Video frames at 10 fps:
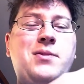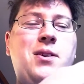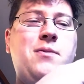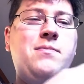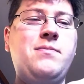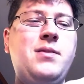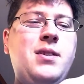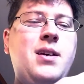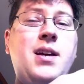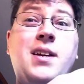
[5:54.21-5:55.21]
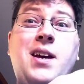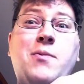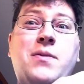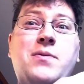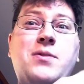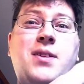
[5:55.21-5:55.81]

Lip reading: So can't wait for